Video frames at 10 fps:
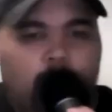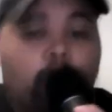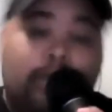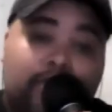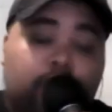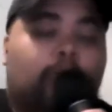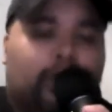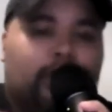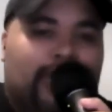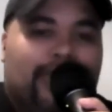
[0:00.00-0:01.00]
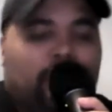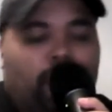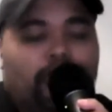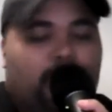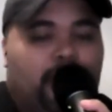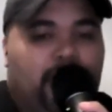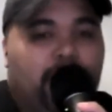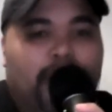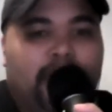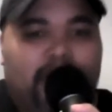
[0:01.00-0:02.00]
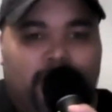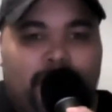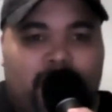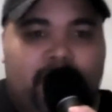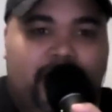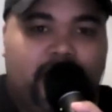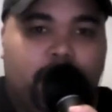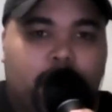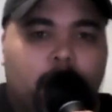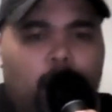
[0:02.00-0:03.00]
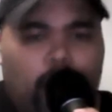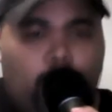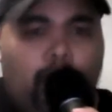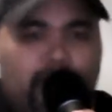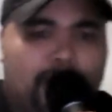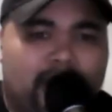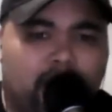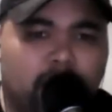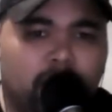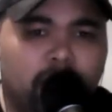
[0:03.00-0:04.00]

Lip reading: well, that's true. That's one reason I'm into Impact, because AEW. Wait, you watch Impact too?